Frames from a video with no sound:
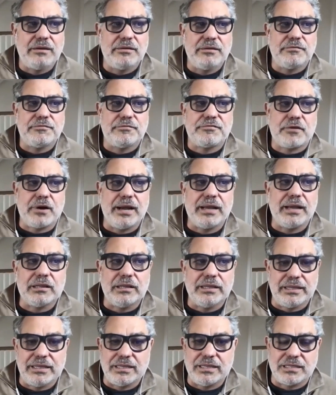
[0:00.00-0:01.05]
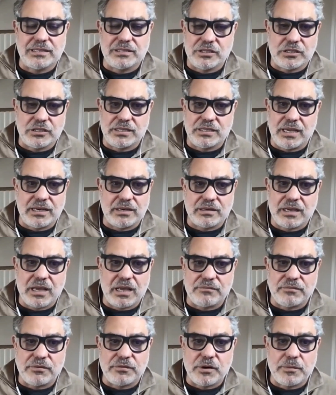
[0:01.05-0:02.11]
frankly, this has just sent kind of
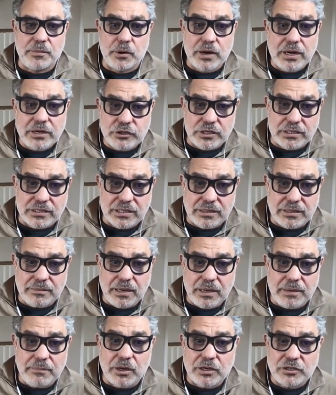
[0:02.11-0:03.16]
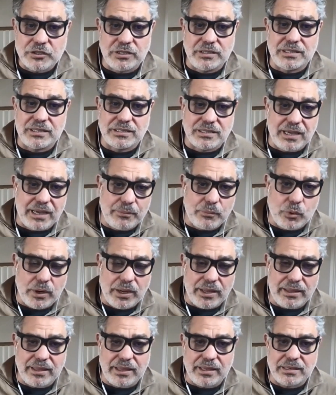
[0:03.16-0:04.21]
reverberations, and much in the same way
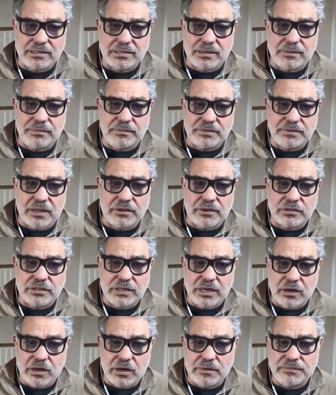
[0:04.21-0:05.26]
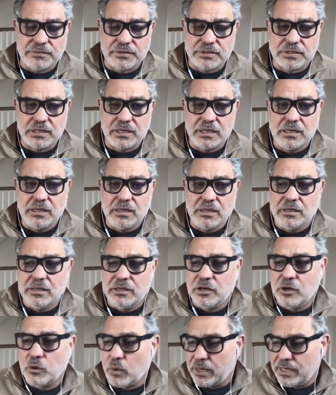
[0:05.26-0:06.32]
that some of his other tariffs,
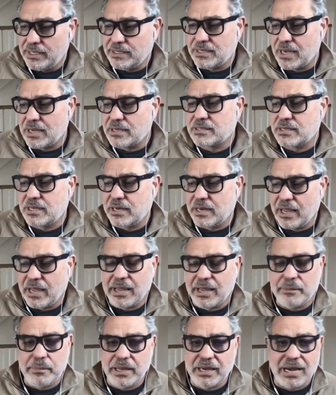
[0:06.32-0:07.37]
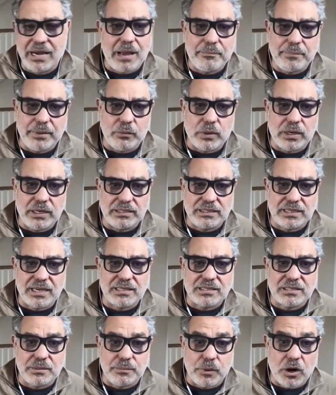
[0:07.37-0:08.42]
what he says today may not be what he says
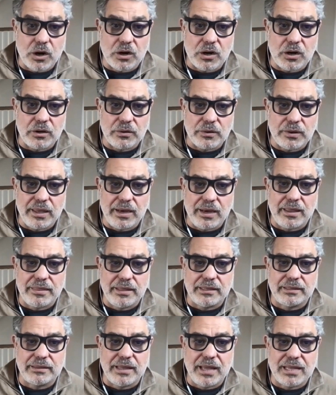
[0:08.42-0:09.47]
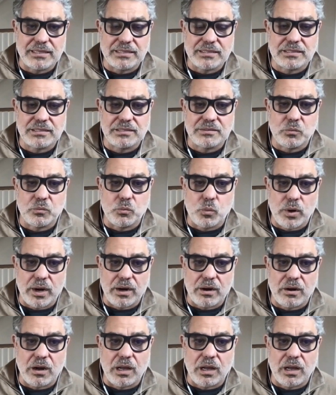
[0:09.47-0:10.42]
tomorrow, and I think that's where